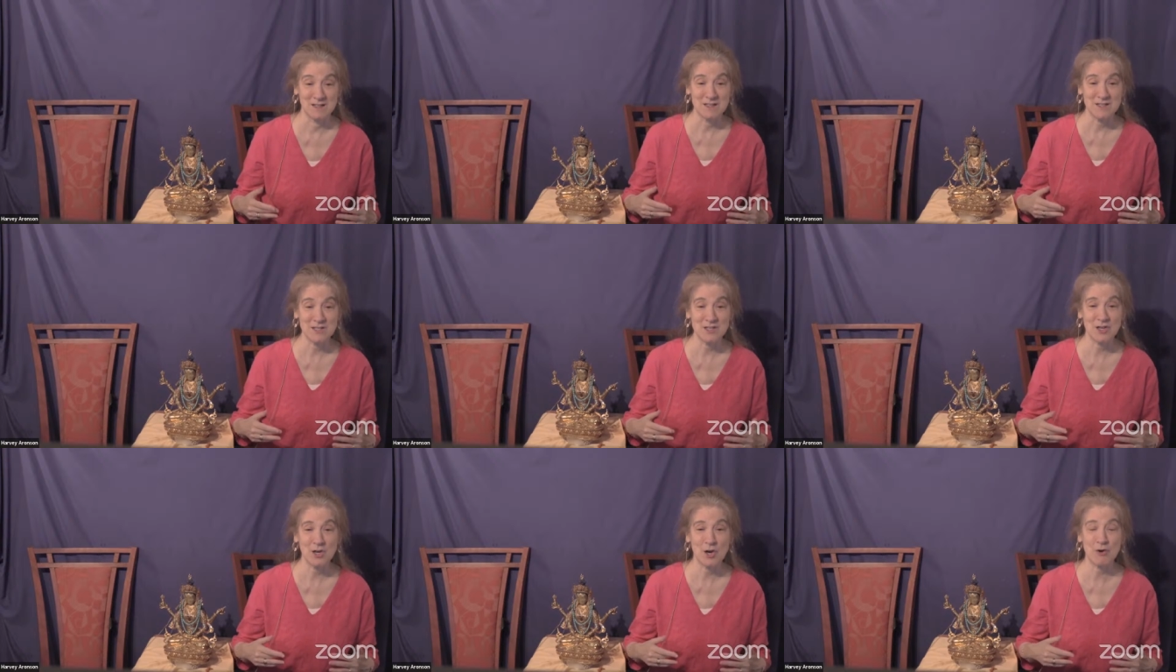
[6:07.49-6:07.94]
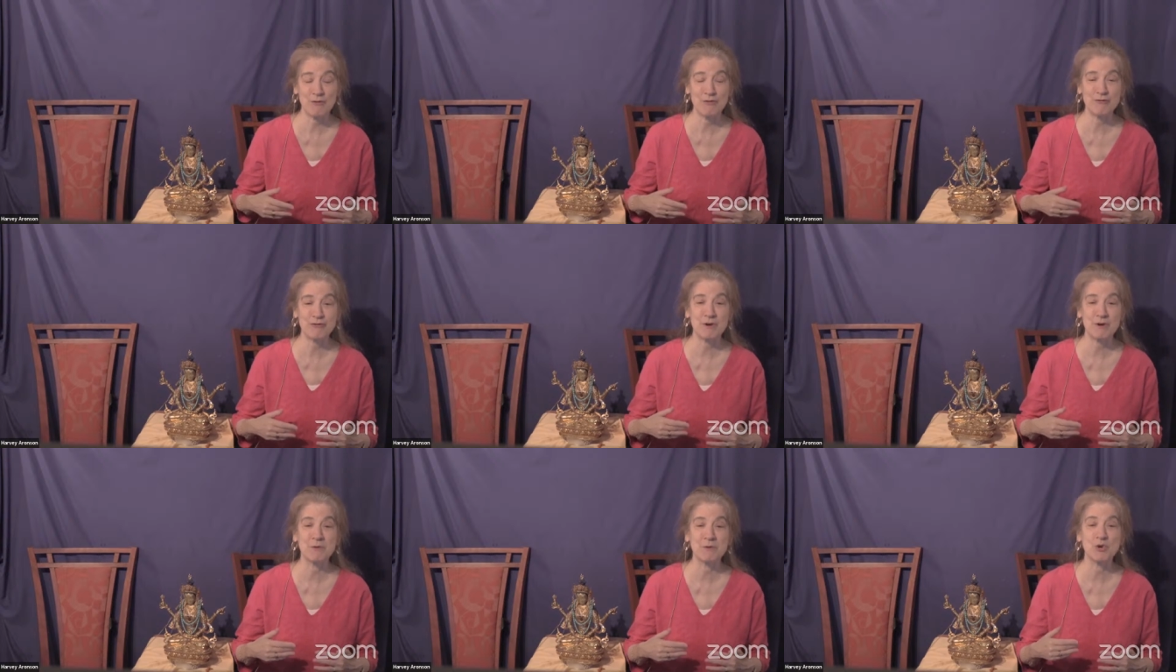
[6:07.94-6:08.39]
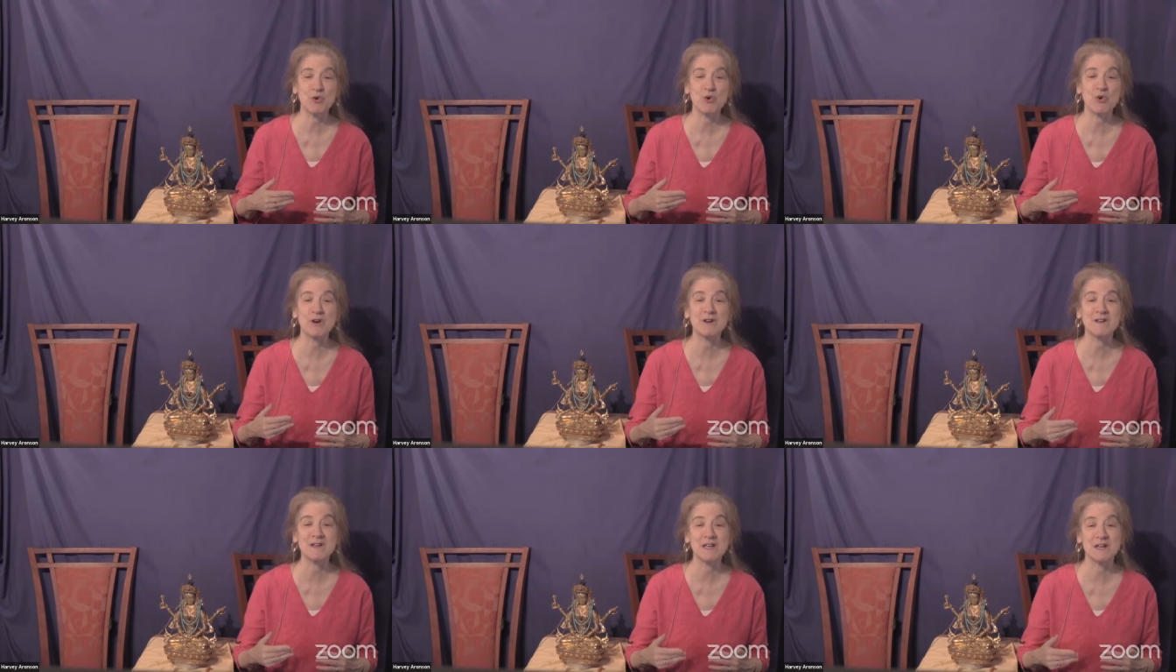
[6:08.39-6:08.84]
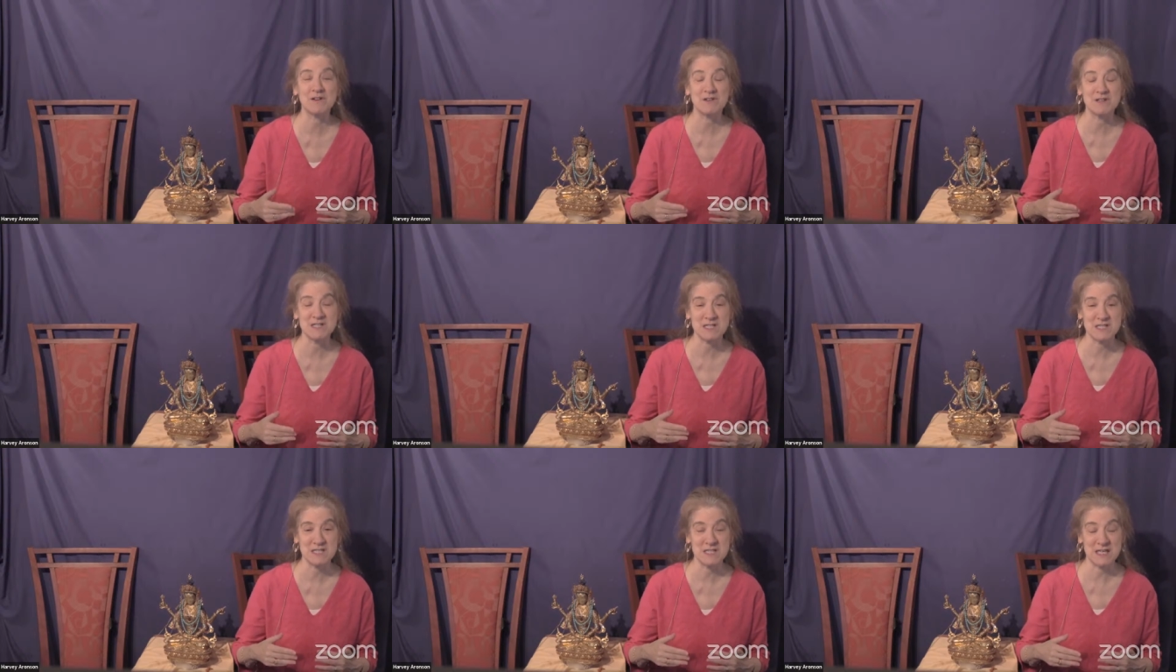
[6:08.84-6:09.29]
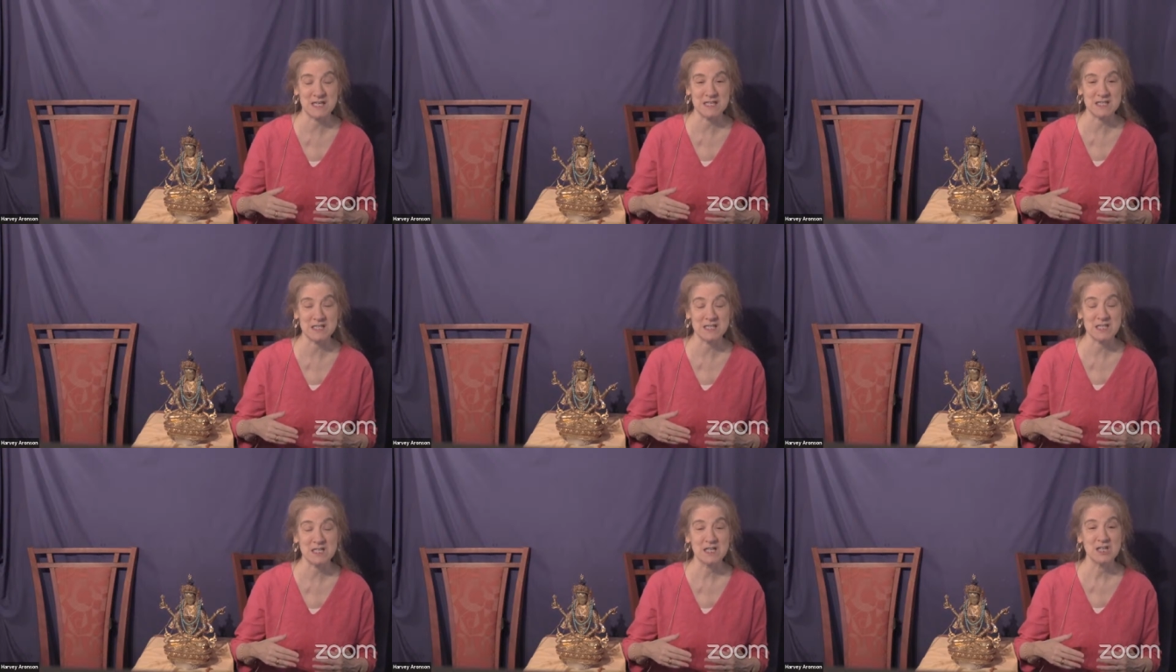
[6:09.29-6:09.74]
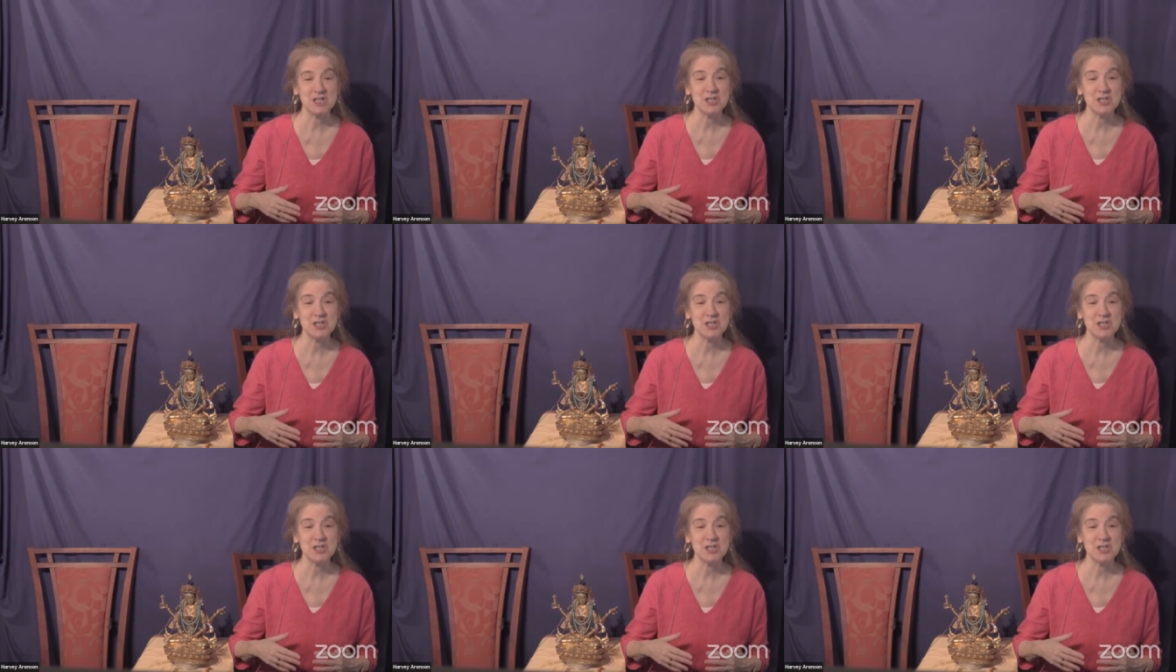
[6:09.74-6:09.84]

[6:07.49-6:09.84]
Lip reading: to go from an ordinary state